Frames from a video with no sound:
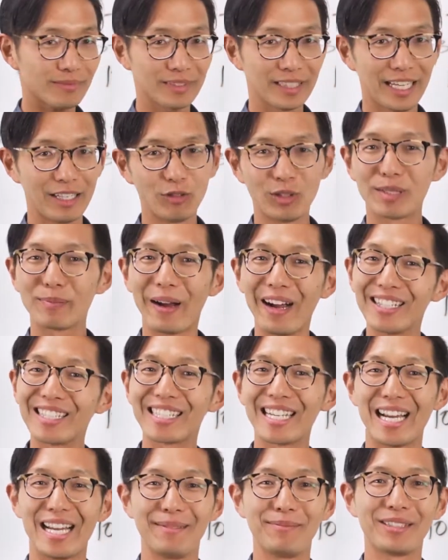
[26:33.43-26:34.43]
And response
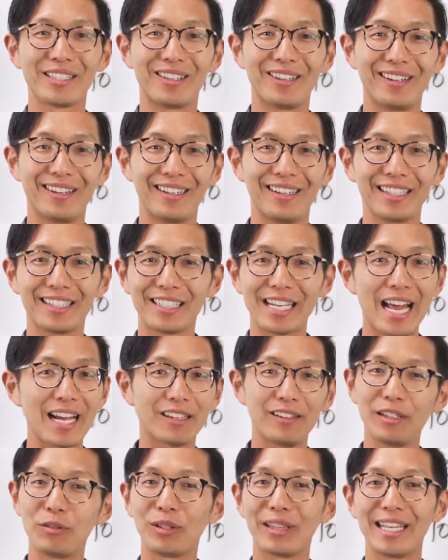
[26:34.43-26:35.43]
times are
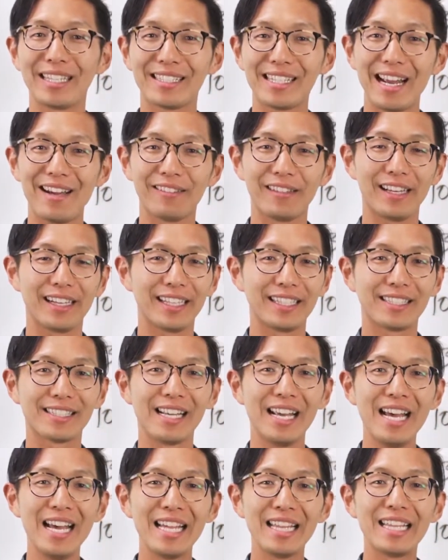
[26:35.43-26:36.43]
exactly what they sound like. It's
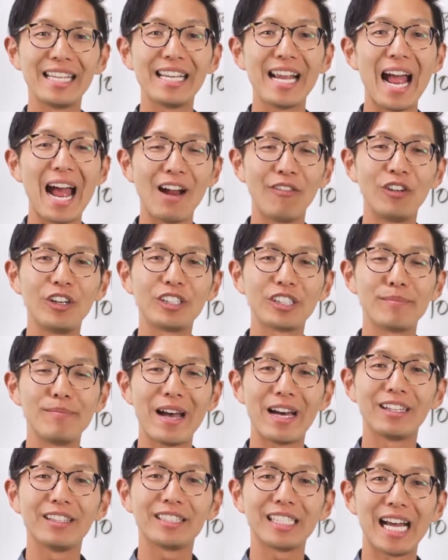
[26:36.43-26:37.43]
the average
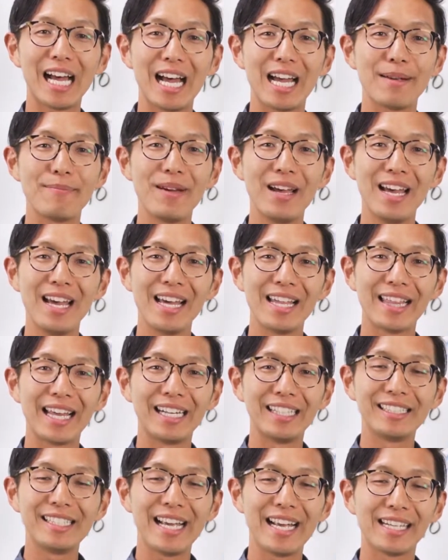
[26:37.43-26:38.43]
amount of time that
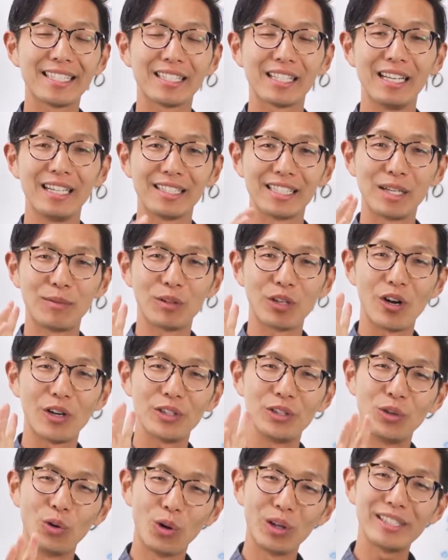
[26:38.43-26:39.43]
it takes someone
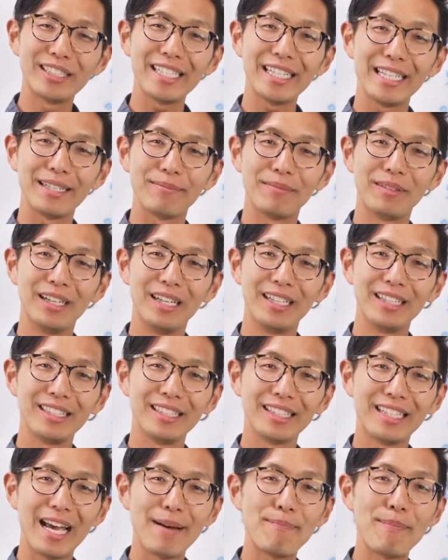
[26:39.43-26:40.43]
on your team
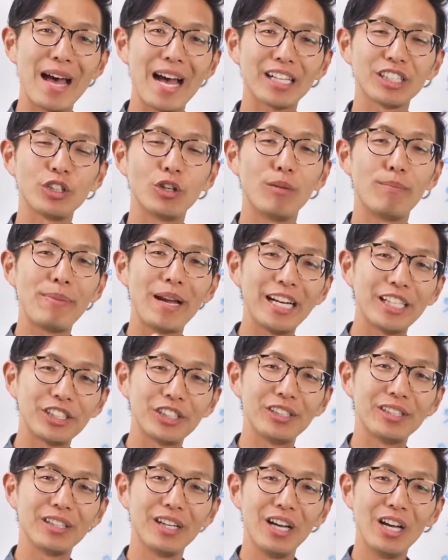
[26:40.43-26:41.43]
to get back to a
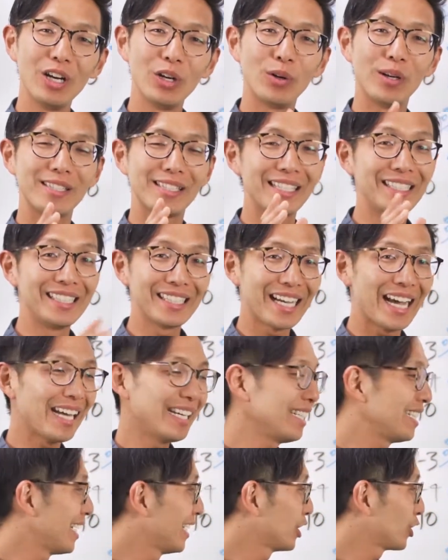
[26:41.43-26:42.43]
patient who has
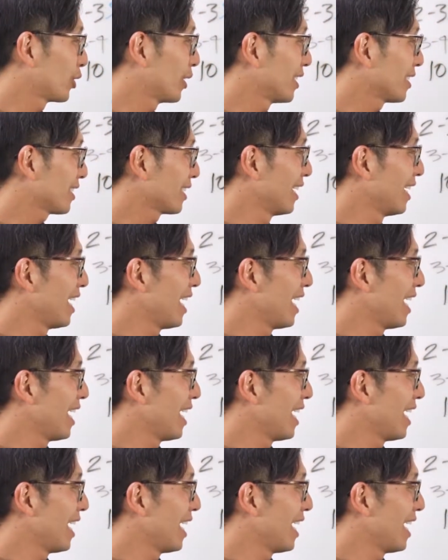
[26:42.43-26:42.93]
indicated interest,